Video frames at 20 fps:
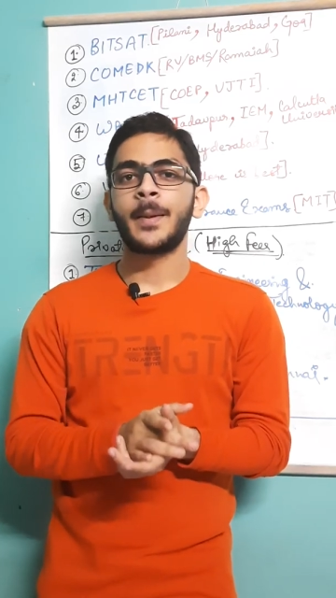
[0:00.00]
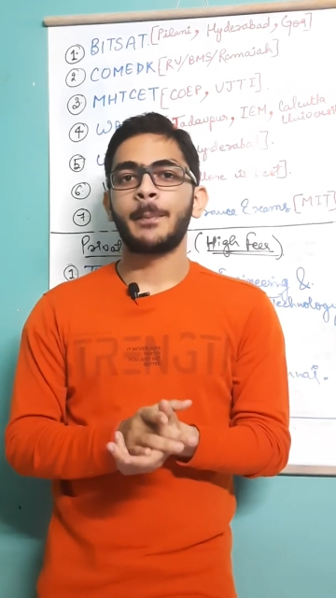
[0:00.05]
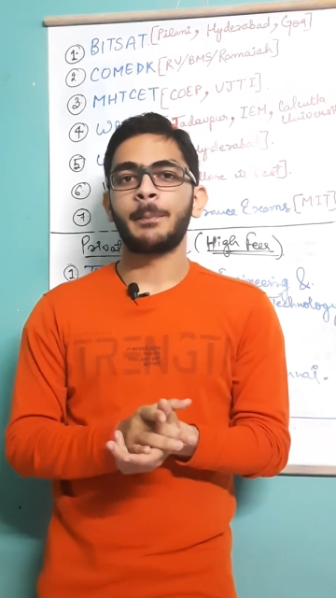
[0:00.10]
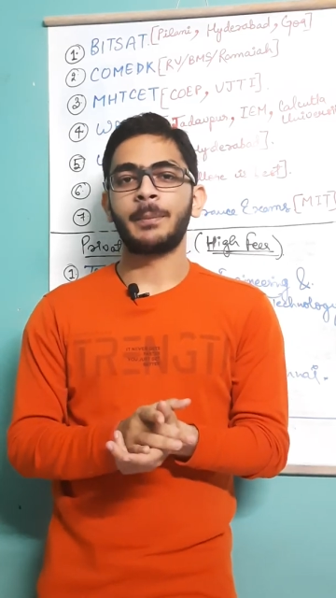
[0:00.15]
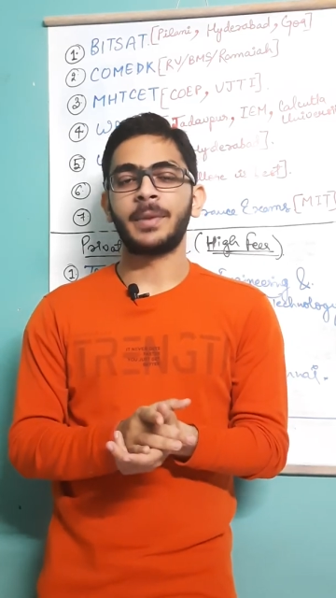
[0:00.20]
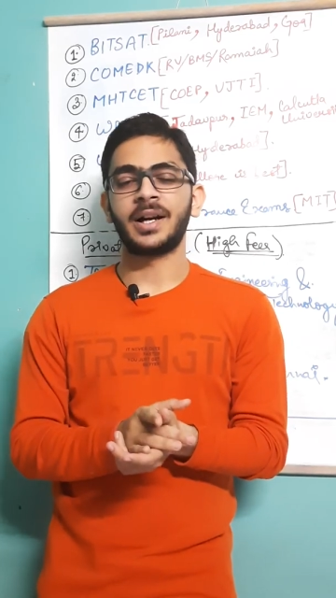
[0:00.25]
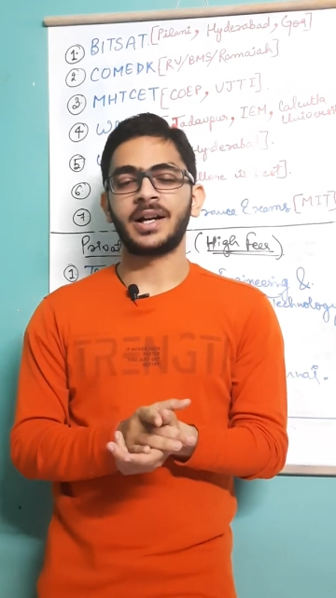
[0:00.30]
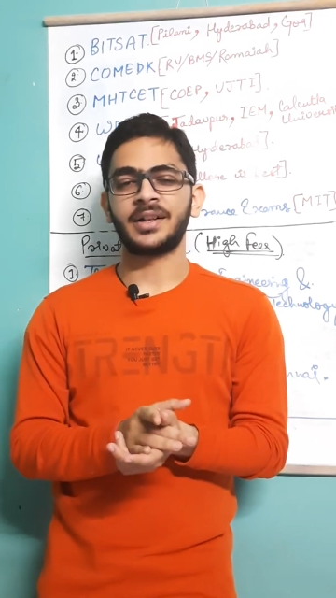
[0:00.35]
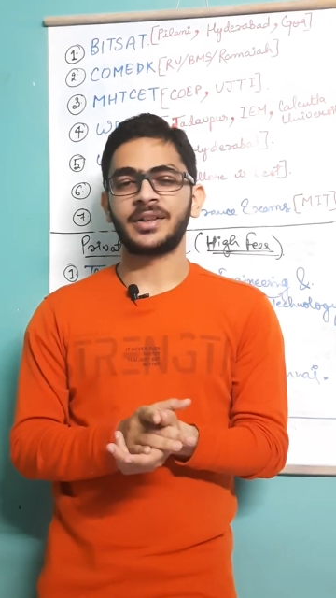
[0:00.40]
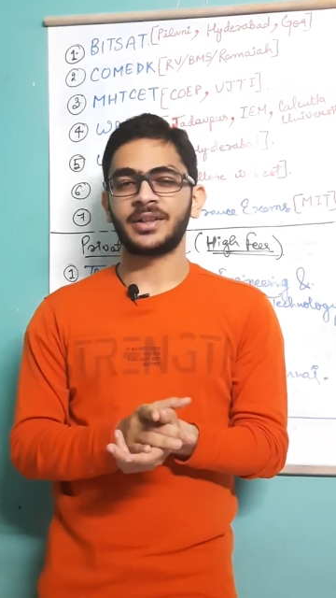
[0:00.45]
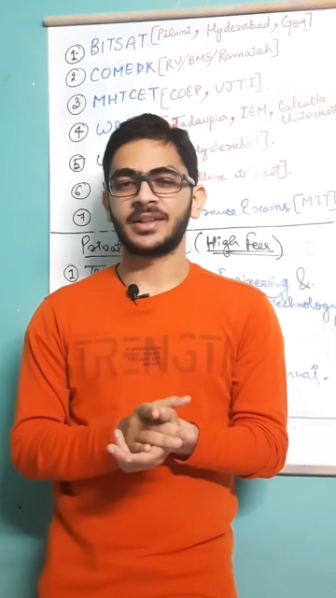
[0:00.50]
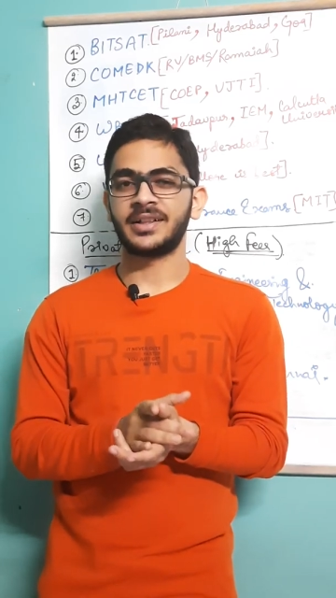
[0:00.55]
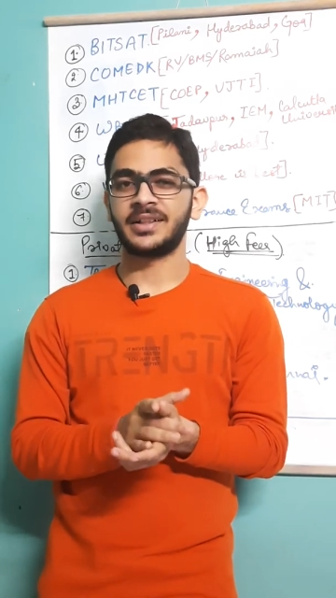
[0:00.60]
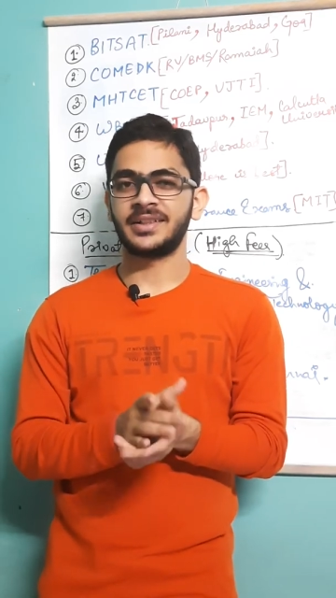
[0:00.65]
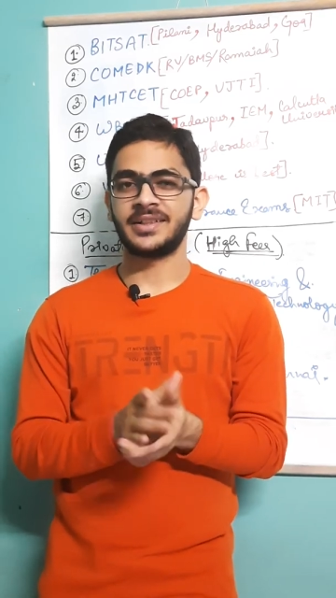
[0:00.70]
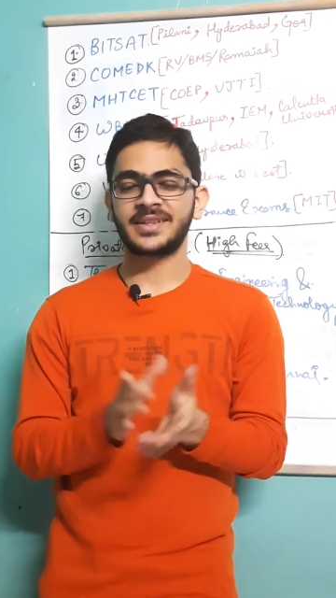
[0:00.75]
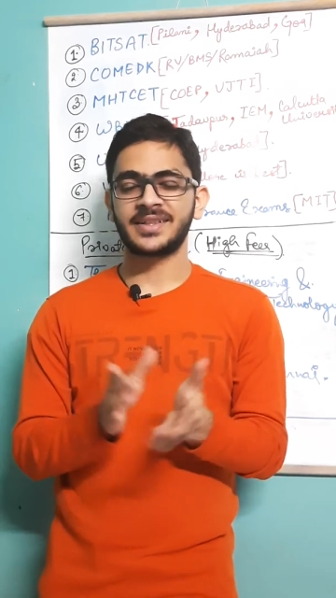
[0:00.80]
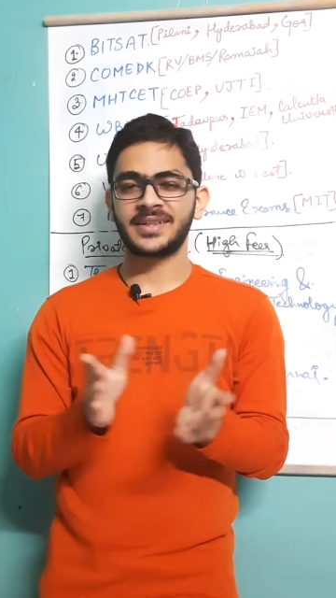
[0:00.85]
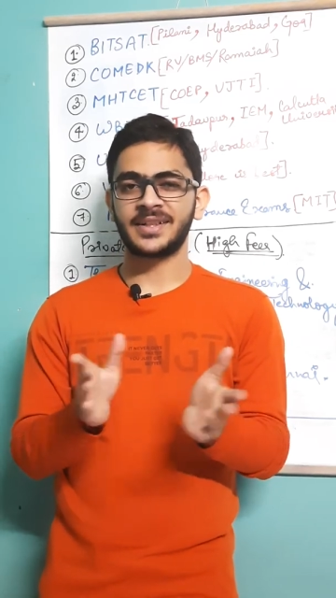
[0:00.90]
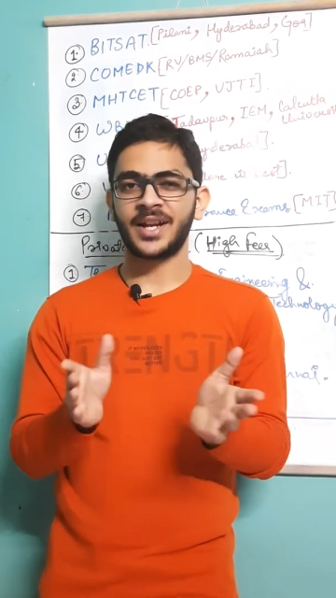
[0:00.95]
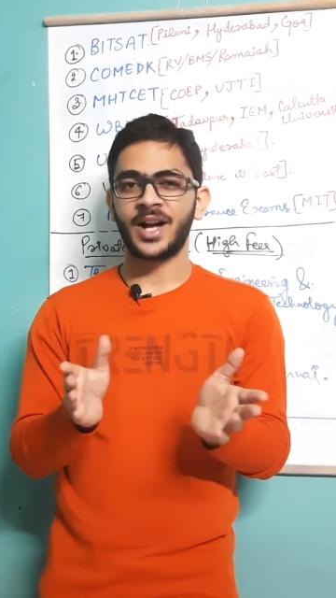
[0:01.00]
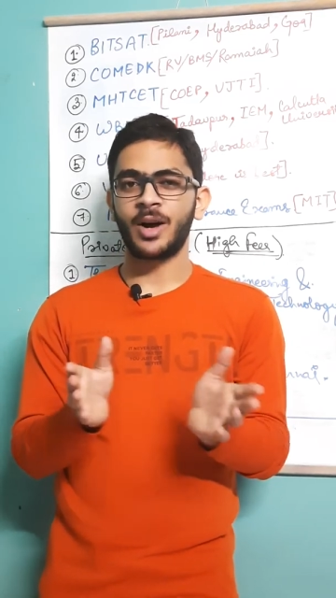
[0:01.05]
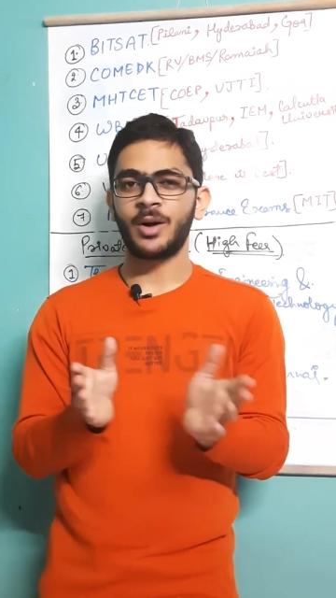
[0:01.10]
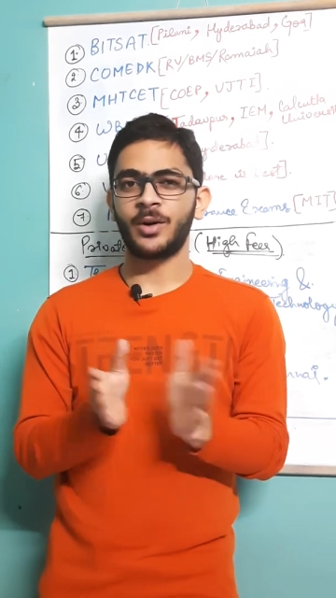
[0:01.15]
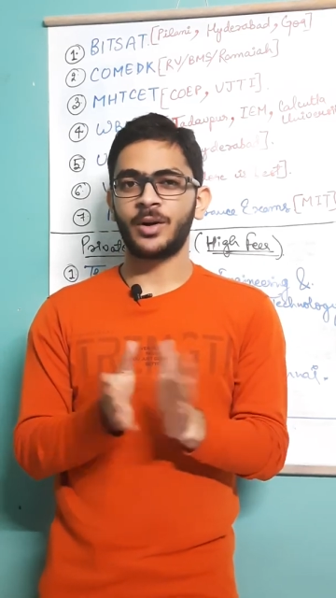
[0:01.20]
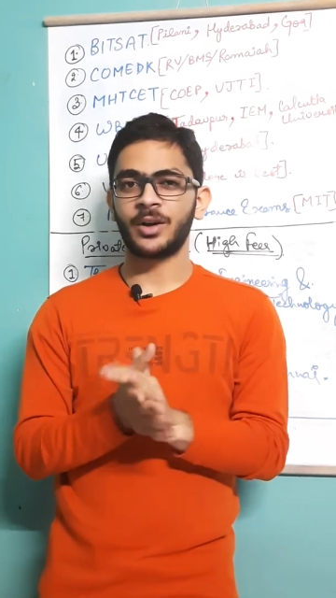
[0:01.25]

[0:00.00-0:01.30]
but it's now